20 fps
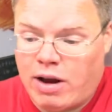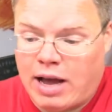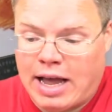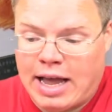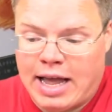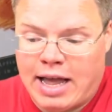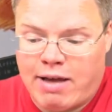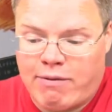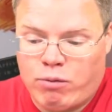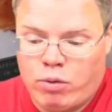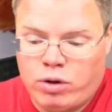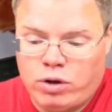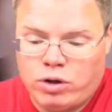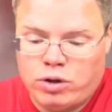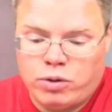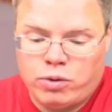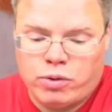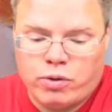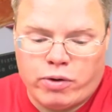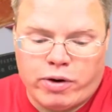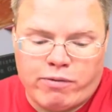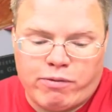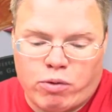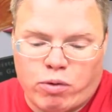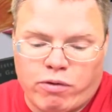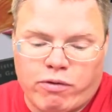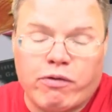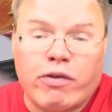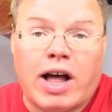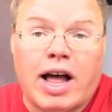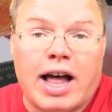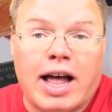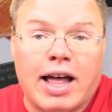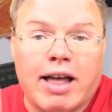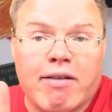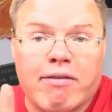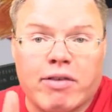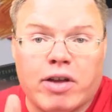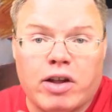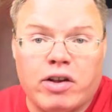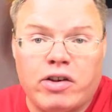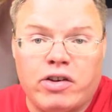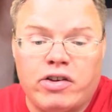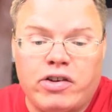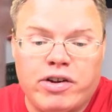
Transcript: I have 5